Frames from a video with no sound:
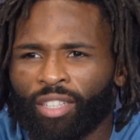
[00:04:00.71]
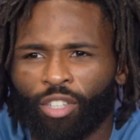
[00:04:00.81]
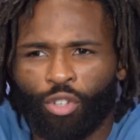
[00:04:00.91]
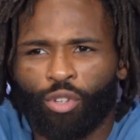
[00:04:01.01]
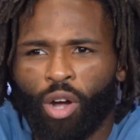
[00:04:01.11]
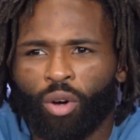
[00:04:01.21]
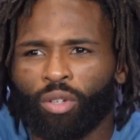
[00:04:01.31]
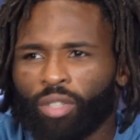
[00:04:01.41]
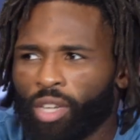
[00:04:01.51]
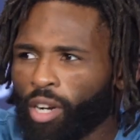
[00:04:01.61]
so you
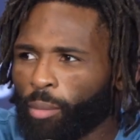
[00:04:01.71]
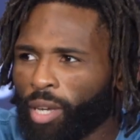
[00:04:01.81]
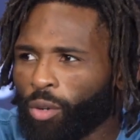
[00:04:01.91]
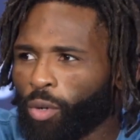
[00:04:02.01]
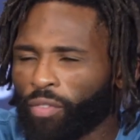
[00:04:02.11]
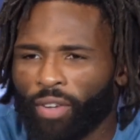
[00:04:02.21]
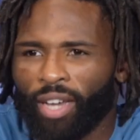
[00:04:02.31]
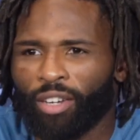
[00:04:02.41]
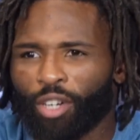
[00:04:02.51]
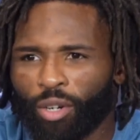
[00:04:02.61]
don't, you know what I mean, want to
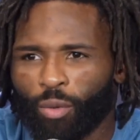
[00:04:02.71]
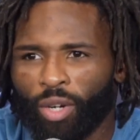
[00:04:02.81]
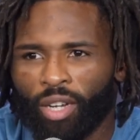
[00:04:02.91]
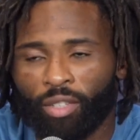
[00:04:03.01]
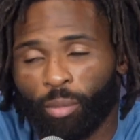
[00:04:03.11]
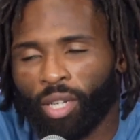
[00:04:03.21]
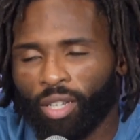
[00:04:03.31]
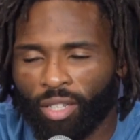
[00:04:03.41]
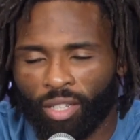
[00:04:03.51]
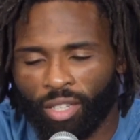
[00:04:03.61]
fight or what?
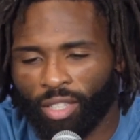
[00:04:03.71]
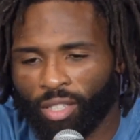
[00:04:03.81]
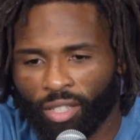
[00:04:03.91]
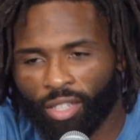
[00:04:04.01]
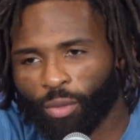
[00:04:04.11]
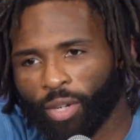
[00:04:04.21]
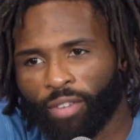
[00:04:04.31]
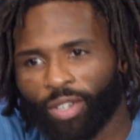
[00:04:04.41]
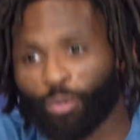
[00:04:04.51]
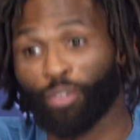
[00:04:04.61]
But it's
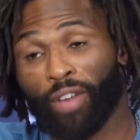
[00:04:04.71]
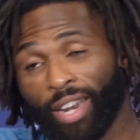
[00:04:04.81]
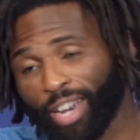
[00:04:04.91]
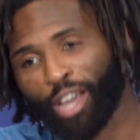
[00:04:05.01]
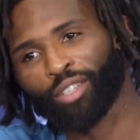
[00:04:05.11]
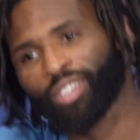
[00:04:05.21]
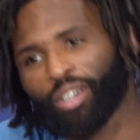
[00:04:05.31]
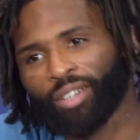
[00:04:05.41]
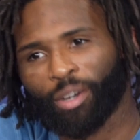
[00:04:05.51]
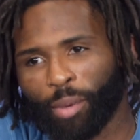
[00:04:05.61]
whatever. We fight now,
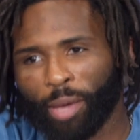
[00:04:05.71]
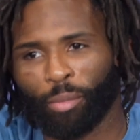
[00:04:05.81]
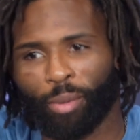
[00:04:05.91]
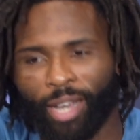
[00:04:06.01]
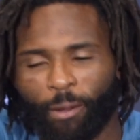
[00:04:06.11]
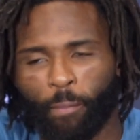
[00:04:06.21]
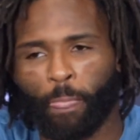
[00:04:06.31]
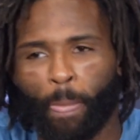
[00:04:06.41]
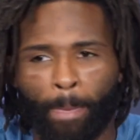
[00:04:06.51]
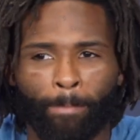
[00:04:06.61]
so I'm happy about it.
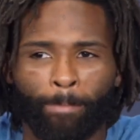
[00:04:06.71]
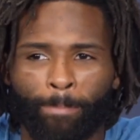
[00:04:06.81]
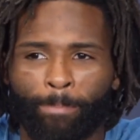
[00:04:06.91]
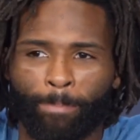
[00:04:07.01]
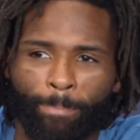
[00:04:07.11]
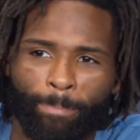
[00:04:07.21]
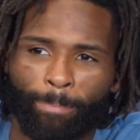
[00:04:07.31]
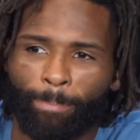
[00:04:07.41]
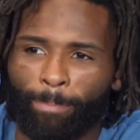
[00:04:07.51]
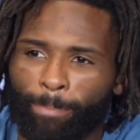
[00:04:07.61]

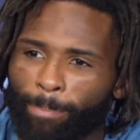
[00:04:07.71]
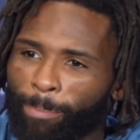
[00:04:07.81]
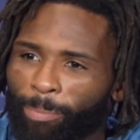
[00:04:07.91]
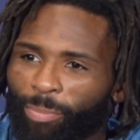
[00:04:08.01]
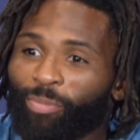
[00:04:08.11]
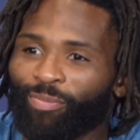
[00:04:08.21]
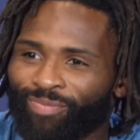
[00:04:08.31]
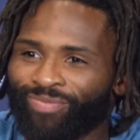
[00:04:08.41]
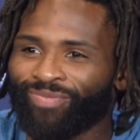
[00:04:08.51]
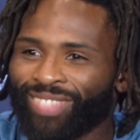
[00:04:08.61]
Raufeon reporting
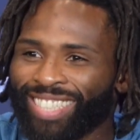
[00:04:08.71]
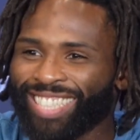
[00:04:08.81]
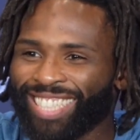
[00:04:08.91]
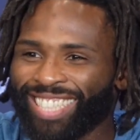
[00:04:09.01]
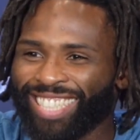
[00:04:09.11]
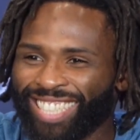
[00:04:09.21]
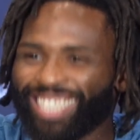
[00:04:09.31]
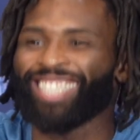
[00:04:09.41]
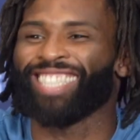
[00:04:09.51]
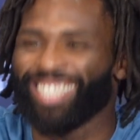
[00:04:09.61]
in live with Raufeon
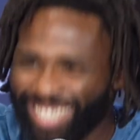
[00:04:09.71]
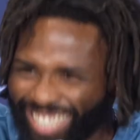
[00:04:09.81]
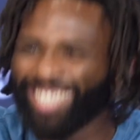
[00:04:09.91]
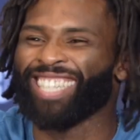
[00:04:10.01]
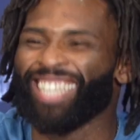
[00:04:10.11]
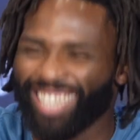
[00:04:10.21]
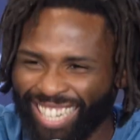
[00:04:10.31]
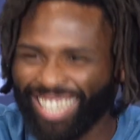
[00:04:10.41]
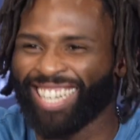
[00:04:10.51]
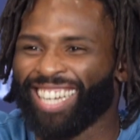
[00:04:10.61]
Stots.
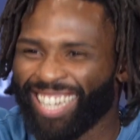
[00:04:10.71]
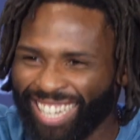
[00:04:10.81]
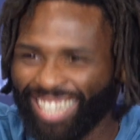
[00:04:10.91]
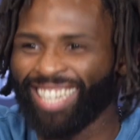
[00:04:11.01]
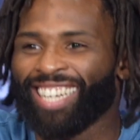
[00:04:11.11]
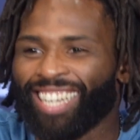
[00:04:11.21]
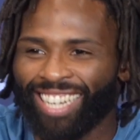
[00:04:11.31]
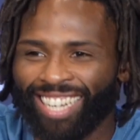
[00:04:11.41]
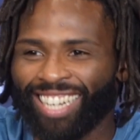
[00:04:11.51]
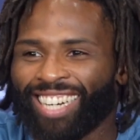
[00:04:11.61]
What's the vibe like in
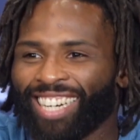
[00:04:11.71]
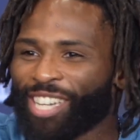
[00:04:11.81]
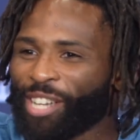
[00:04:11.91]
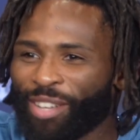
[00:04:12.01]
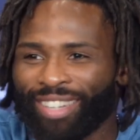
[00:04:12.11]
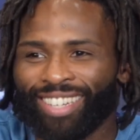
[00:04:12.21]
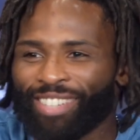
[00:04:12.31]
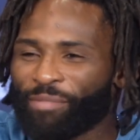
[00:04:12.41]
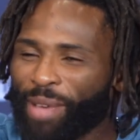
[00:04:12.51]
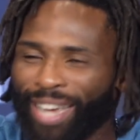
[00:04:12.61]
Hawaii over here?
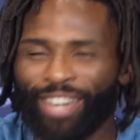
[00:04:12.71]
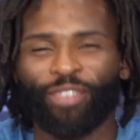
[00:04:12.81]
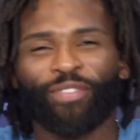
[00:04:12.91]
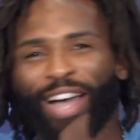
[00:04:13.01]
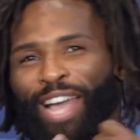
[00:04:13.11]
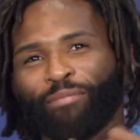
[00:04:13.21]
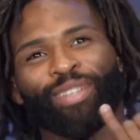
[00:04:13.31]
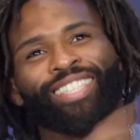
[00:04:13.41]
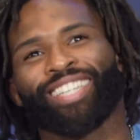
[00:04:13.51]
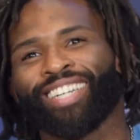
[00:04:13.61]
Man, the vibe
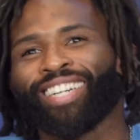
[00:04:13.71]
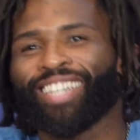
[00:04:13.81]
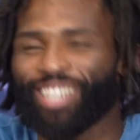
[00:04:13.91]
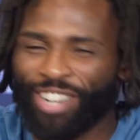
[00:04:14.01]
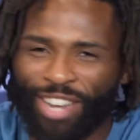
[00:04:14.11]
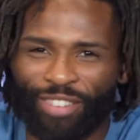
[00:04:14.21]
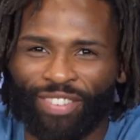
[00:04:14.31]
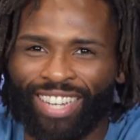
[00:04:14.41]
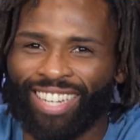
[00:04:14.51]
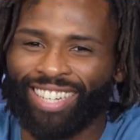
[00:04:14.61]
is good. You know what I
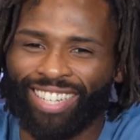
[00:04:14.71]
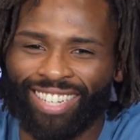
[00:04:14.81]
mean?